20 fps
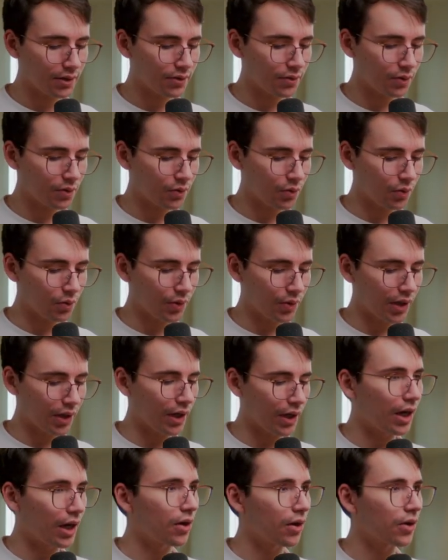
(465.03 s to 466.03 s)
This one will
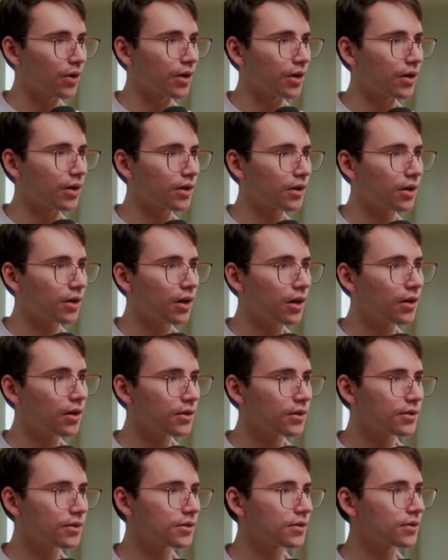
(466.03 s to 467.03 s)
be our
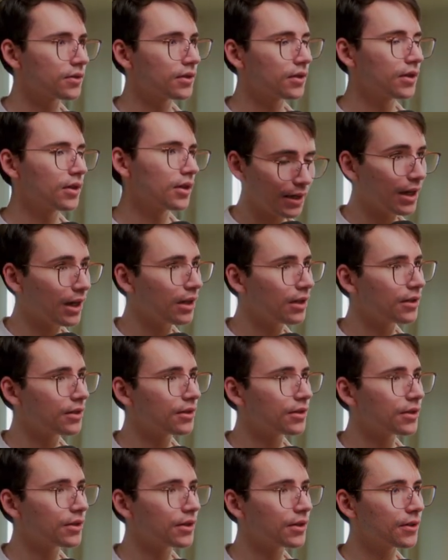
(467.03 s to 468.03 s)
cards,
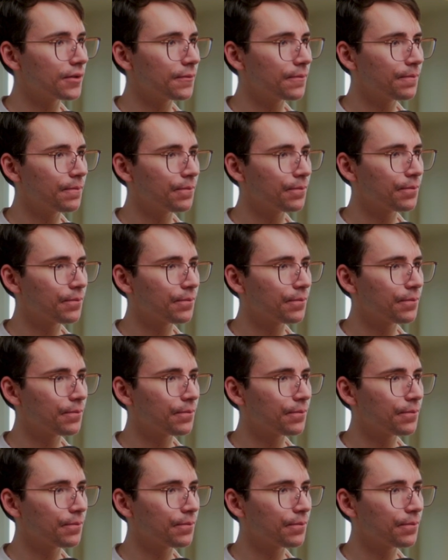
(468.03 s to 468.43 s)
calendar,